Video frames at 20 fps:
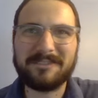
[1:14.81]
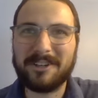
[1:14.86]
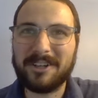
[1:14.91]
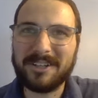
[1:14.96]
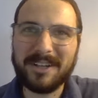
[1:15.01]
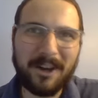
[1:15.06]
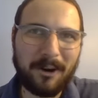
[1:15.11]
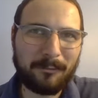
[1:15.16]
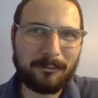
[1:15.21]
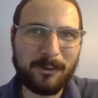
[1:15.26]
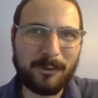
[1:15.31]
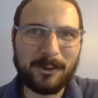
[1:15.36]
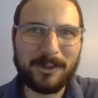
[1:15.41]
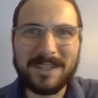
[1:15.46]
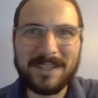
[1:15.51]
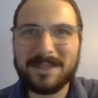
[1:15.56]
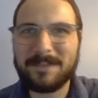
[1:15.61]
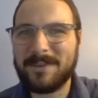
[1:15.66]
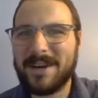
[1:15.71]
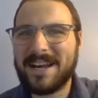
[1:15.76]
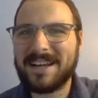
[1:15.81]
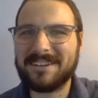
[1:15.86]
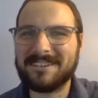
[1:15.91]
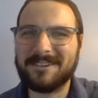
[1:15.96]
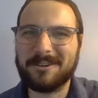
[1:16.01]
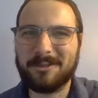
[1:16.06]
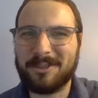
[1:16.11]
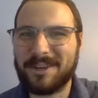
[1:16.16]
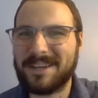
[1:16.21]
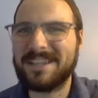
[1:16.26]
unhelpful thinking pattern
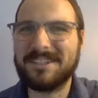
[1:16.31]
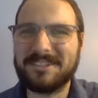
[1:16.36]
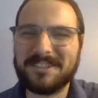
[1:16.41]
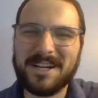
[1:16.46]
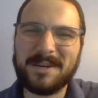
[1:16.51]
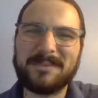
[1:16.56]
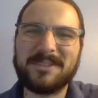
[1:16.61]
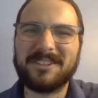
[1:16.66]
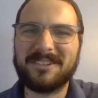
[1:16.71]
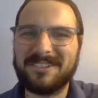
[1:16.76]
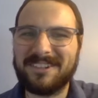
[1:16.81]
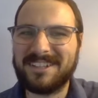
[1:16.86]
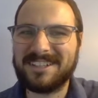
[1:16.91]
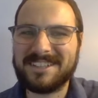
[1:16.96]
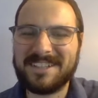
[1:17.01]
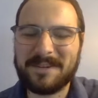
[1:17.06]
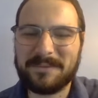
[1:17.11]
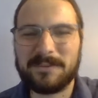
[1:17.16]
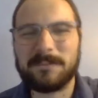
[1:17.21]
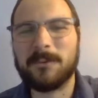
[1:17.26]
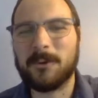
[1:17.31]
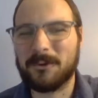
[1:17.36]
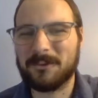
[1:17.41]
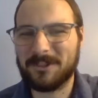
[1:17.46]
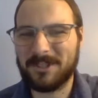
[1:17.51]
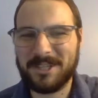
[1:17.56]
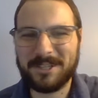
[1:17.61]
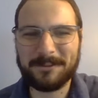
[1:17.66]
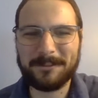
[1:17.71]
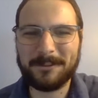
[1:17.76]
or thinking traps are a lot of times more
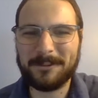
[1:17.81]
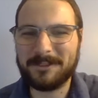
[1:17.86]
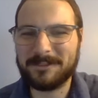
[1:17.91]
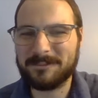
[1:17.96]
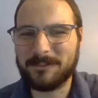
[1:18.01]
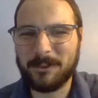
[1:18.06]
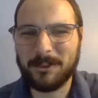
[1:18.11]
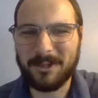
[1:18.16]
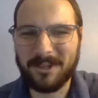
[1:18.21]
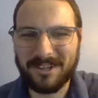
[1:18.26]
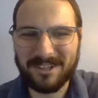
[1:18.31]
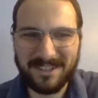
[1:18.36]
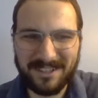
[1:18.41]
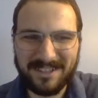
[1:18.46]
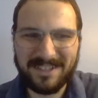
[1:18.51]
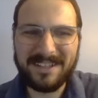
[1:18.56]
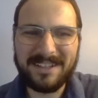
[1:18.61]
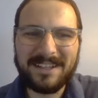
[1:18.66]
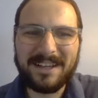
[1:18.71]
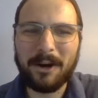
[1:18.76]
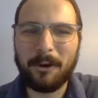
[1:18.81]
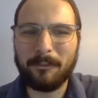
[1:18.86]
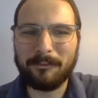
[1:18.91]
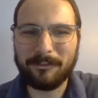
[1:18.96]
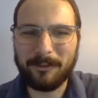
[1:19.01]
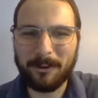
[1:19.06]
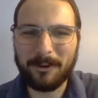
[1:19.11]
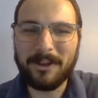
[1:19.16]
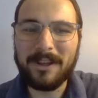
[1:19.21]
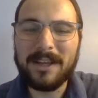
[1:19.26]
relatable and more
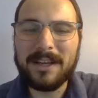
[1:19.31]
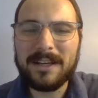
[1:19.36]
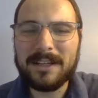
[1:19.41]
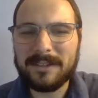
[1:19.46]
helpful.